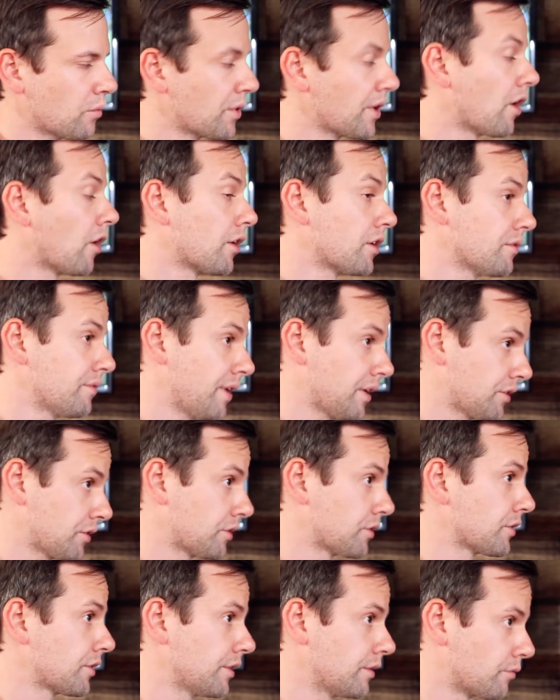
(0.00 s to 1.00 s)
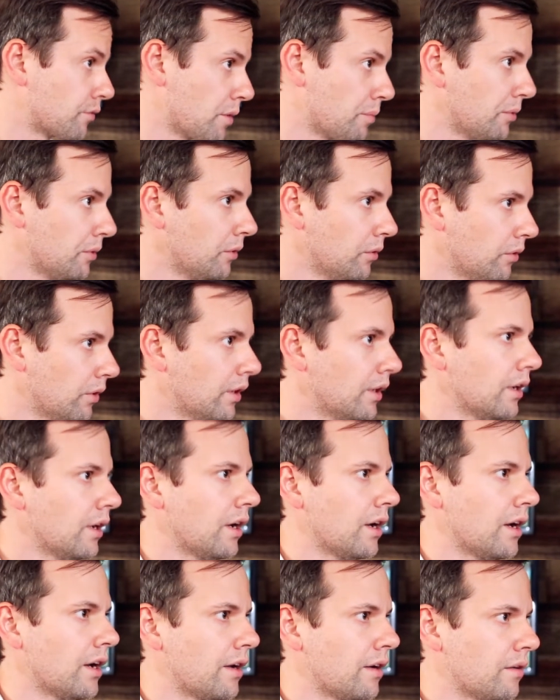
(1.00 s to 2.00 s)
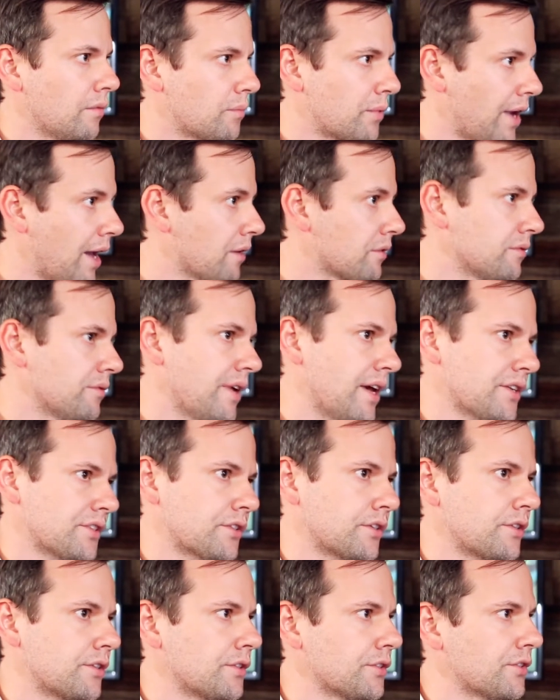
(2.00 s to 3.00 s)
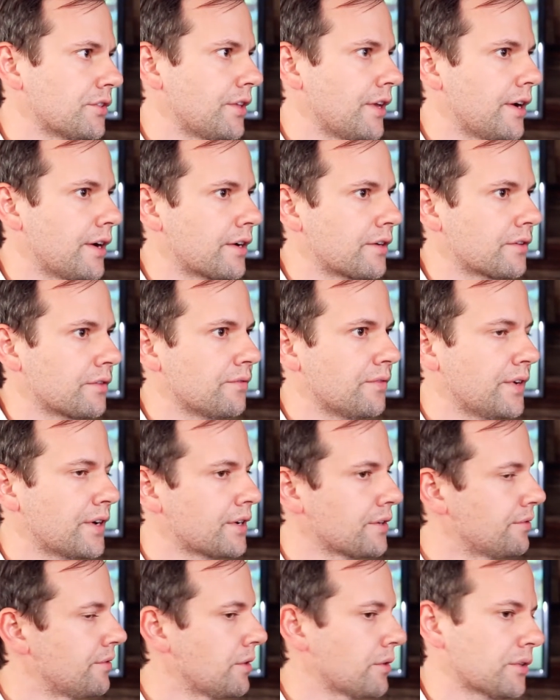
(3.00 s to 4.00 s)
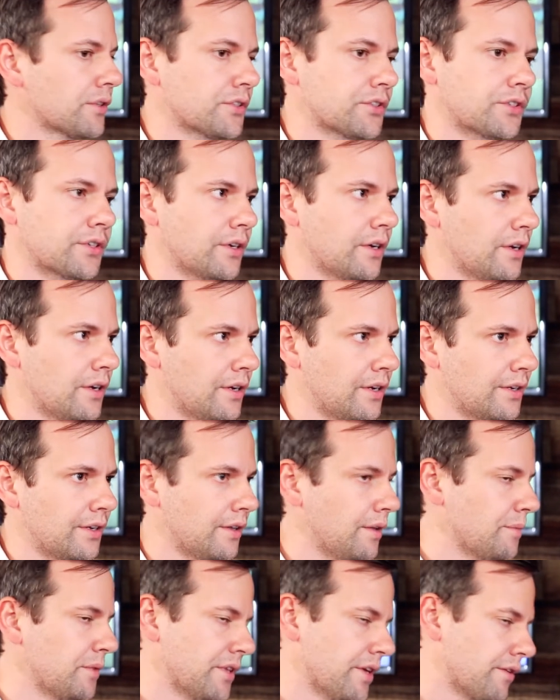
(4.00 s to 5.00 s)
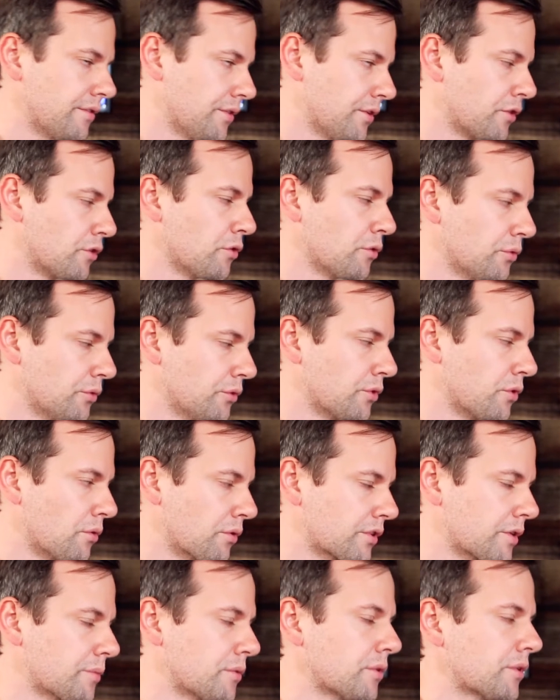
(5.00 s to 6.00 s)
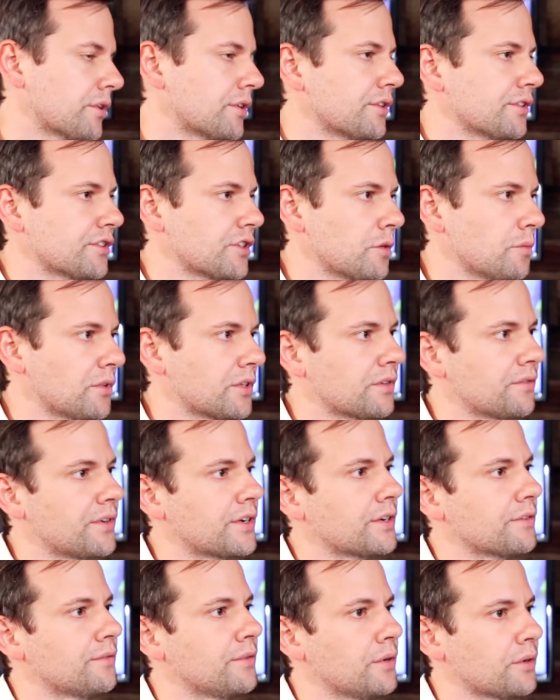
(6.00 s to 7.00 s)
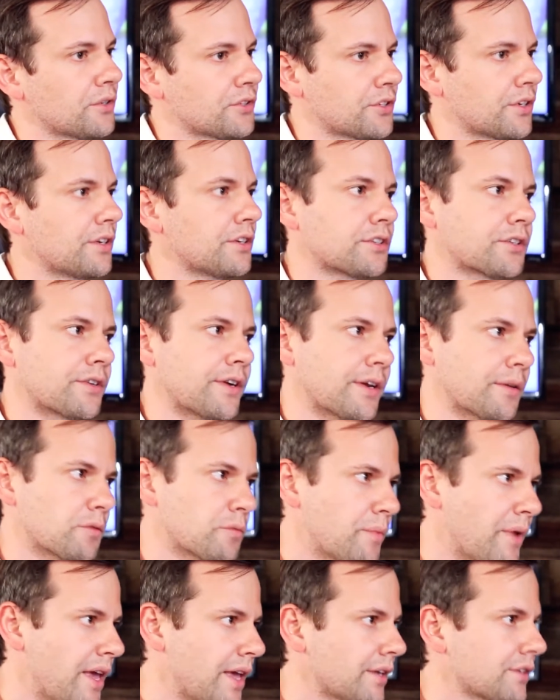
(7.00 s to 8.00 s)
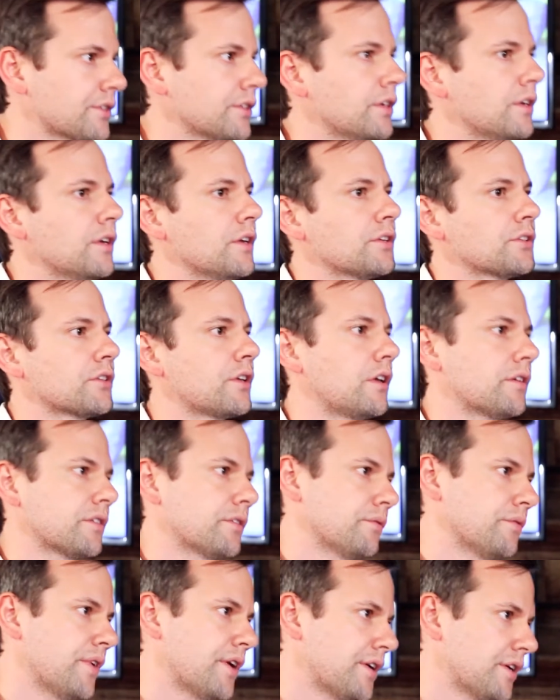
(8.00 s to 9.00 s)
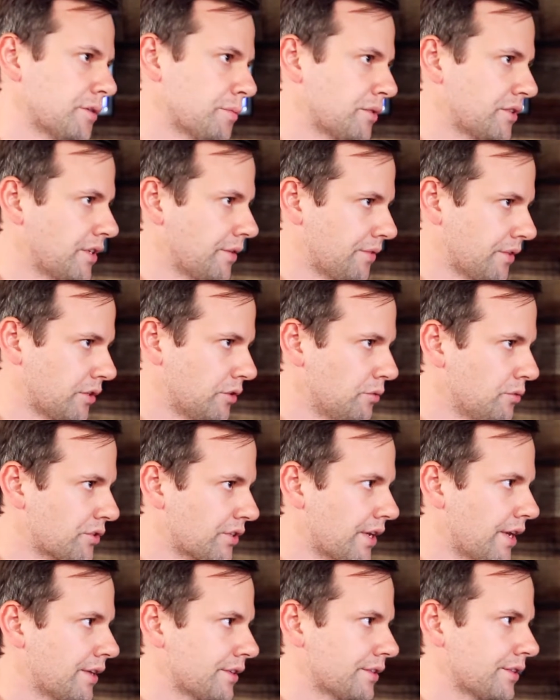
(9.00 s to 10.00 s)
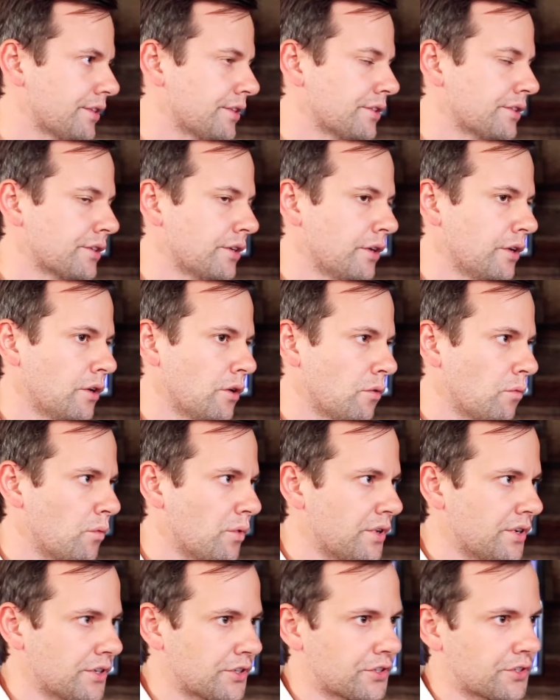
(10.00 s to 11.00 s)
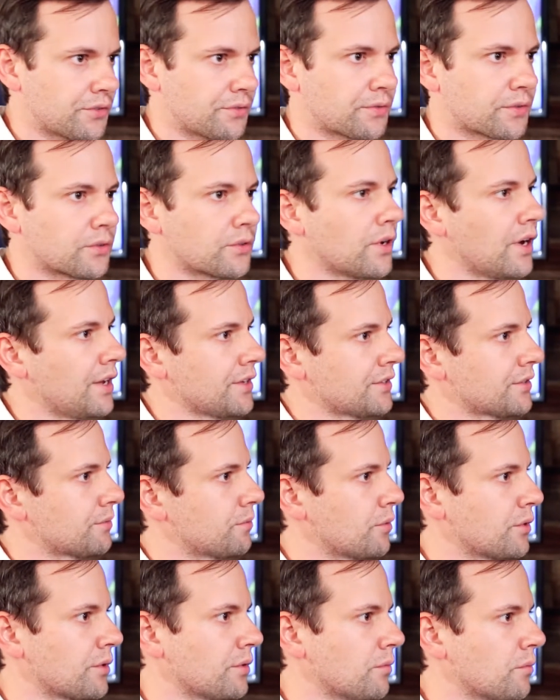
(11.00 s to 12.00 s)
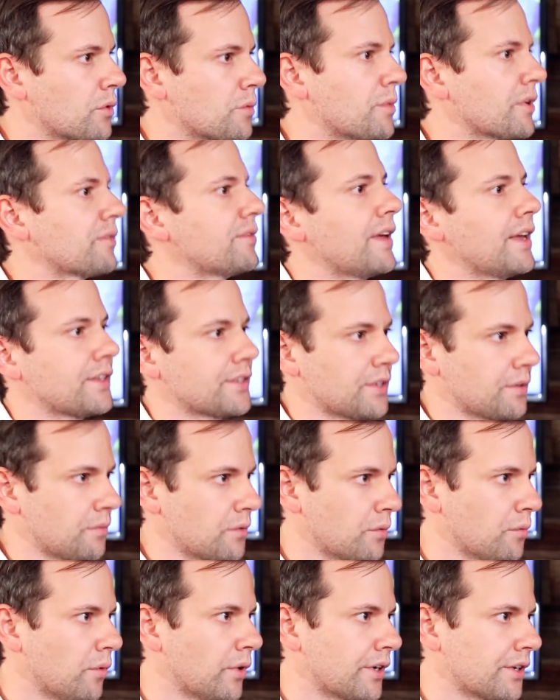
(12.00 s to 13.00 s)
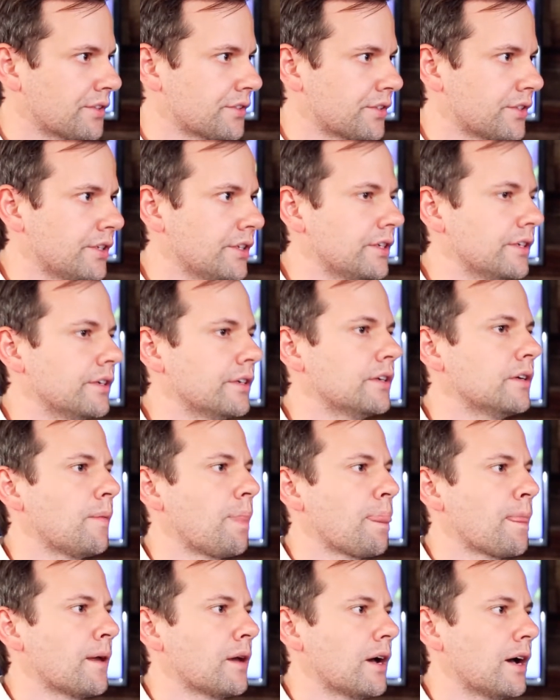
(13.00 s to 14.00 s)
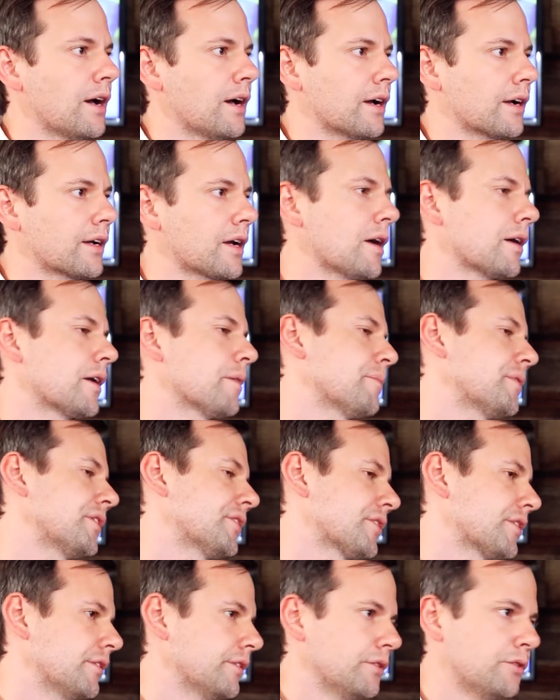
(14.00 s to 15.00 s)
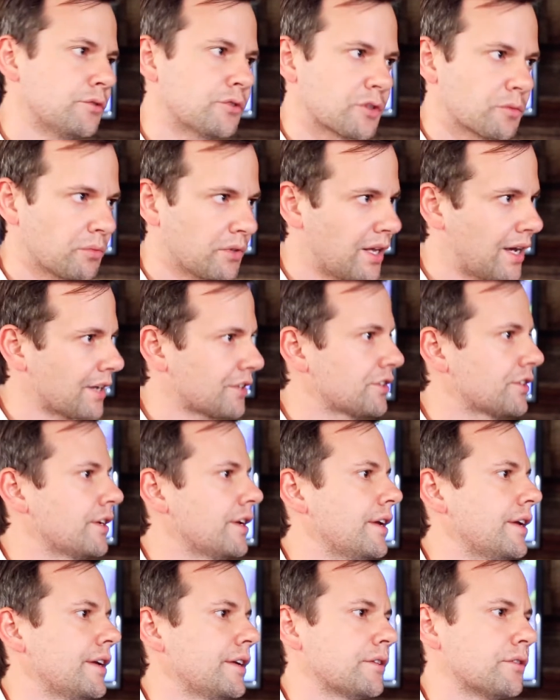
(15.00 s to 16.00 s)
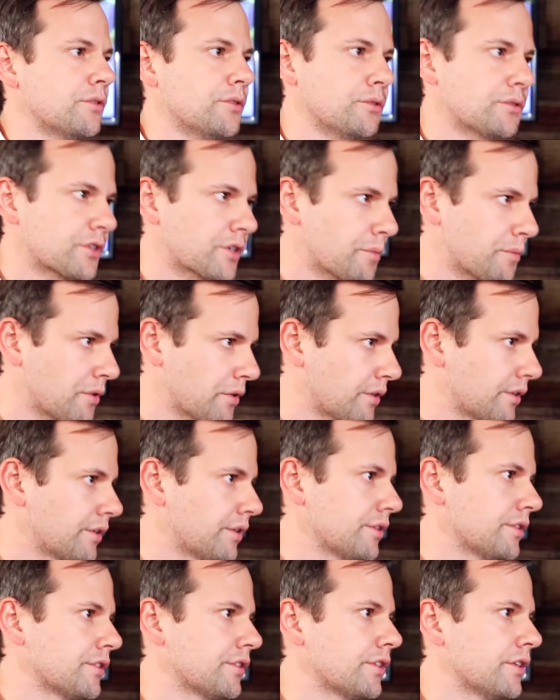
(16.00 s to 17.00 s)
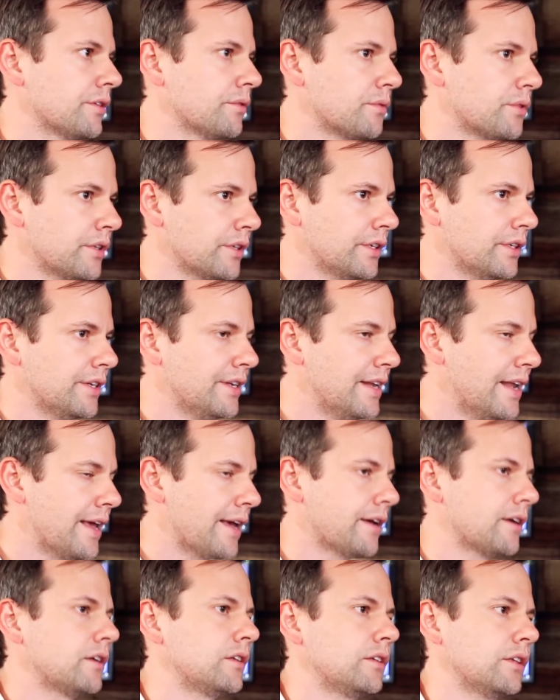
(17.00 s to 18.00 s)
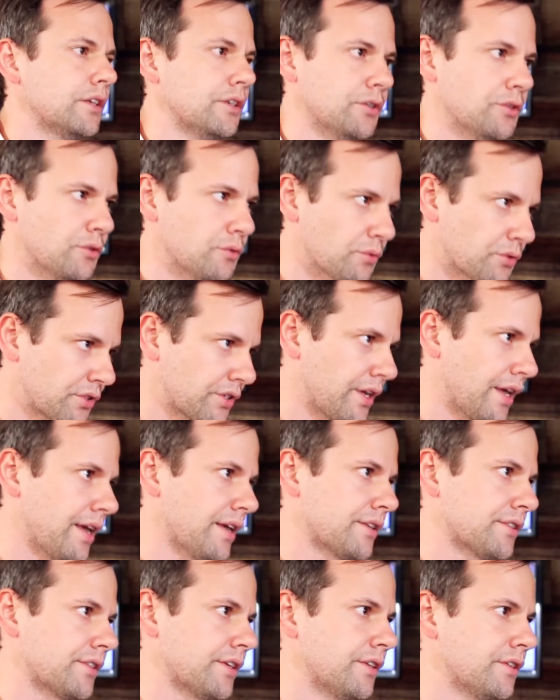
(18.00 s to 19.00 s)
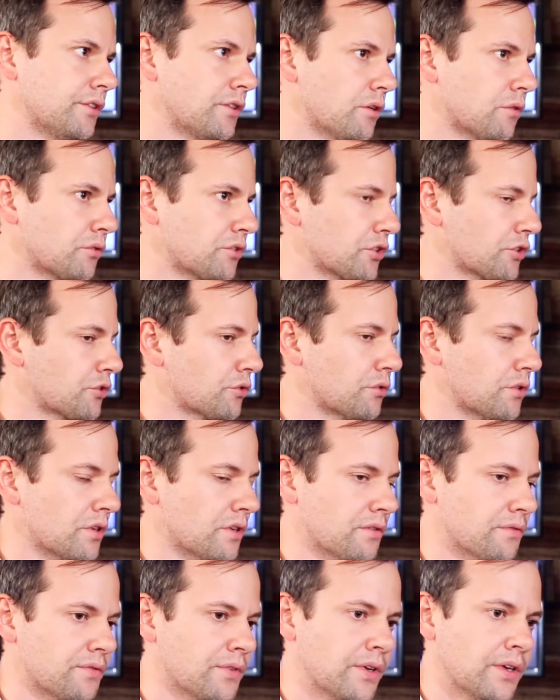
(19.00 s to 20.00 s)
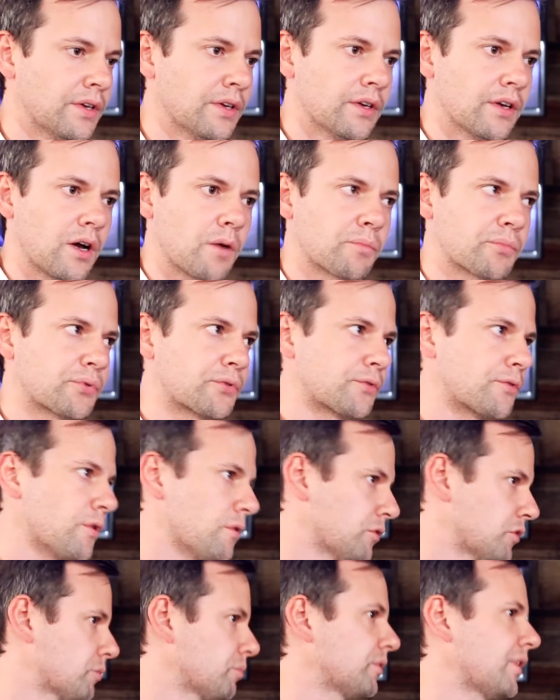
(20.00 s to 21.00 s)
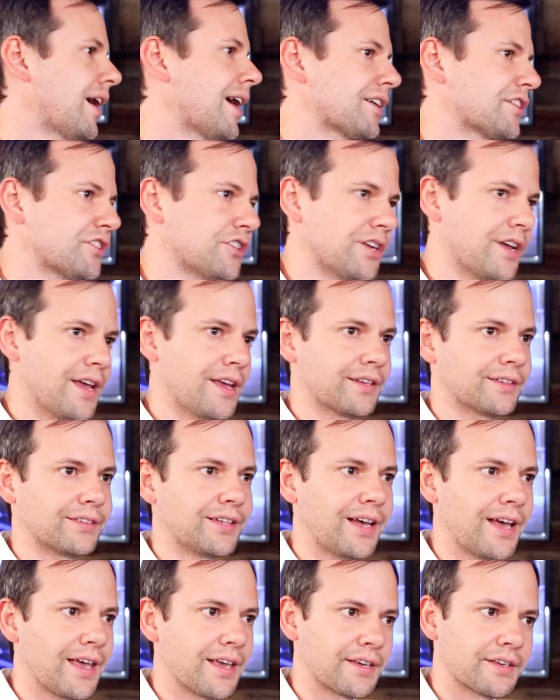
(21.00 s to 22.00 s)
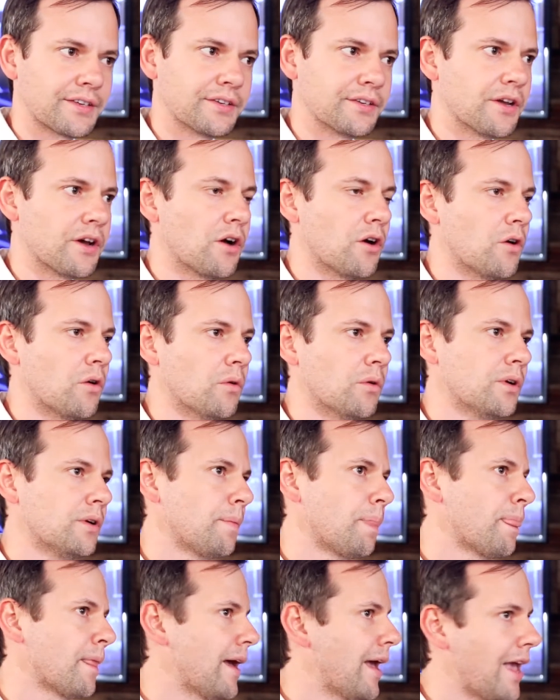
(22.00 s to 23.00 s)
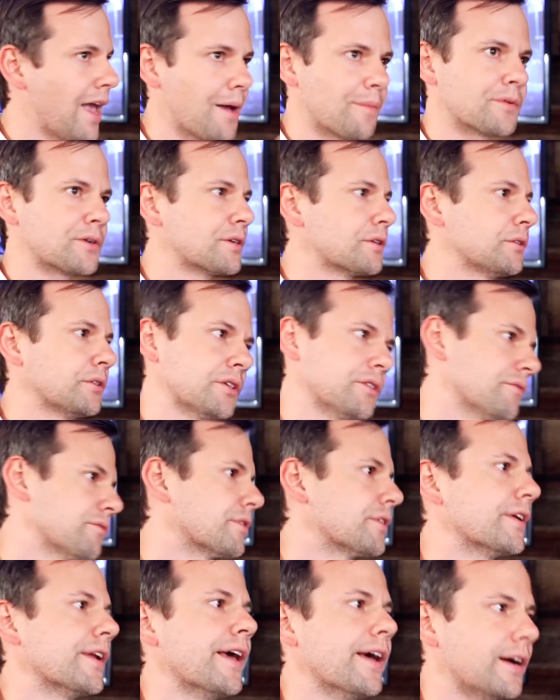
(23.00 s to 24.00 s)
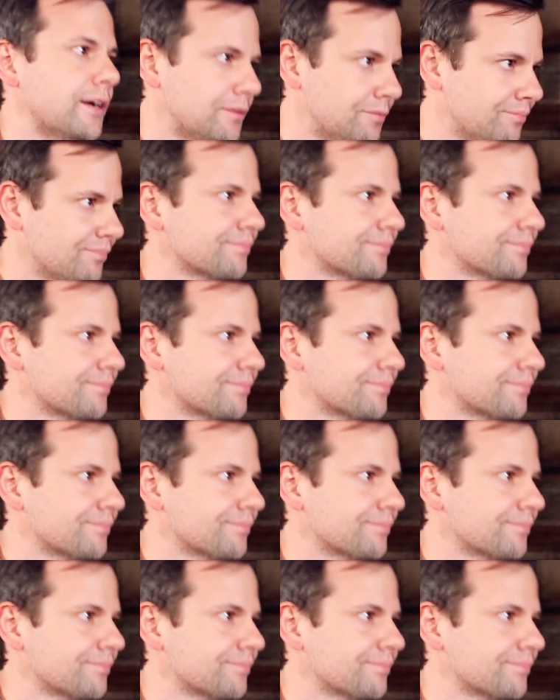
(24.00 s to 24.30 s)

We are investors in Ripple, proud investors. They're very focused on, they're their own cryptocurrency, but they're very focused on integrating with banks, solving very specific use cases, which for us, we're big fans of. We want to see companies that use the blockchain or use cryptocurrency really nail a use case and don't just sort of approach blockchain like, a hammer looking for a nail.